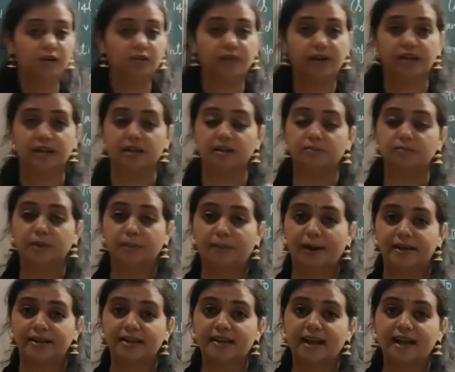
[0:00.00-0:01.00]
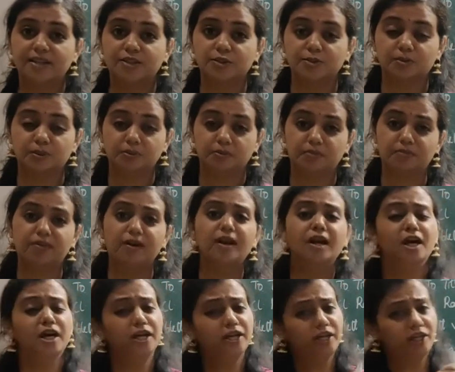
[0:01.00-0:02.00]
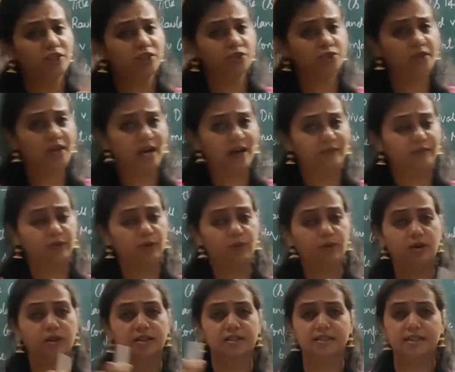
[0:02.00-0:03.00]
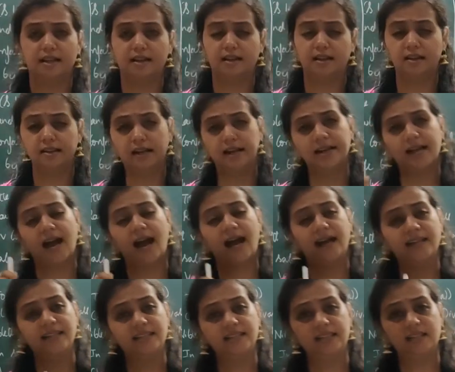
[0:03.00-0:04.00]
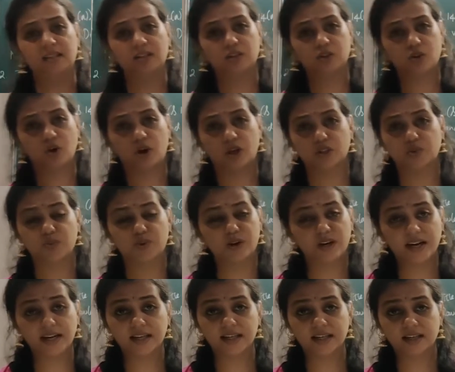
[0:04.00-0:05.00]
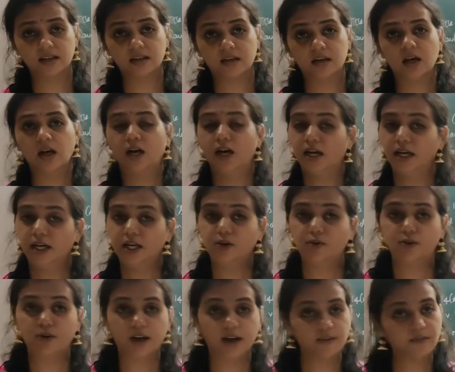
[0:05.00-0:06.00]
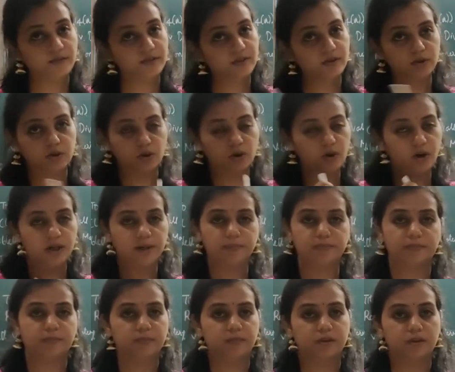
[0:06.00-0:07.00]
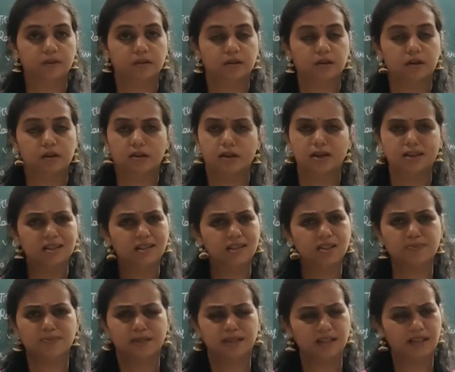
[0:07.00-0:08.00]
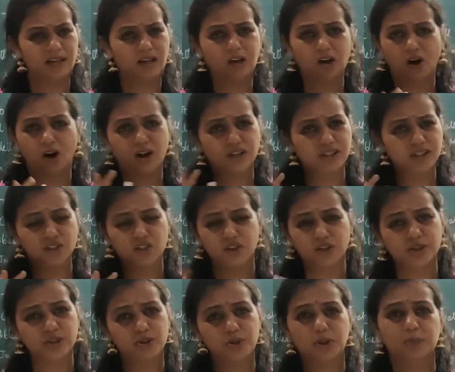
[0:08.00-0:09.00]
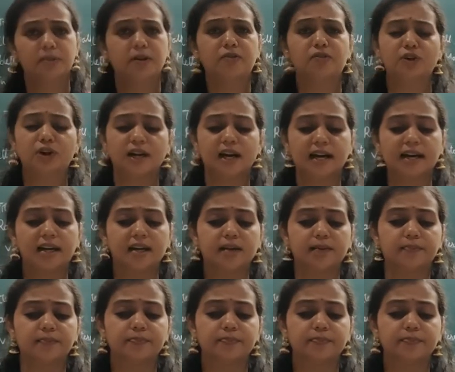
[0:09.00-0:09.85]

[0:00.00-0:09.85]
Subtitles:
wherein the buyer has to be prepared, he should have told the seller that I need this horse for riding. He would have told him that this particular horse is not suitable for riding.